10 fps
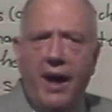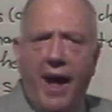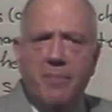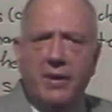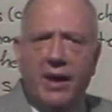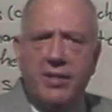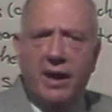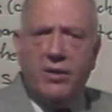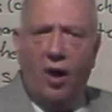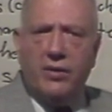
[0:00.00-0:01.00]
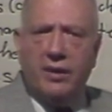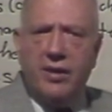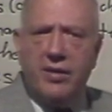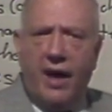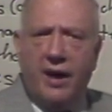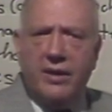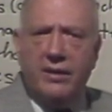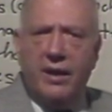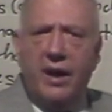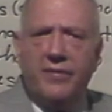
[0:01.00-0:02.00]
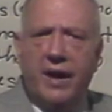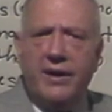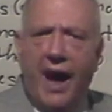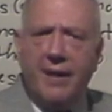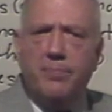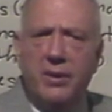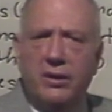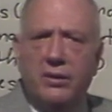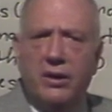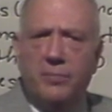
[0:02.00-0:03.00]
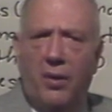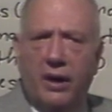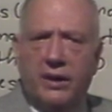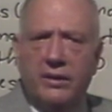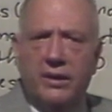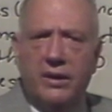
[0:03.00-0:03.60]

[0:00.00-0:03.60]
And because they don't understand it, they can't build upon it.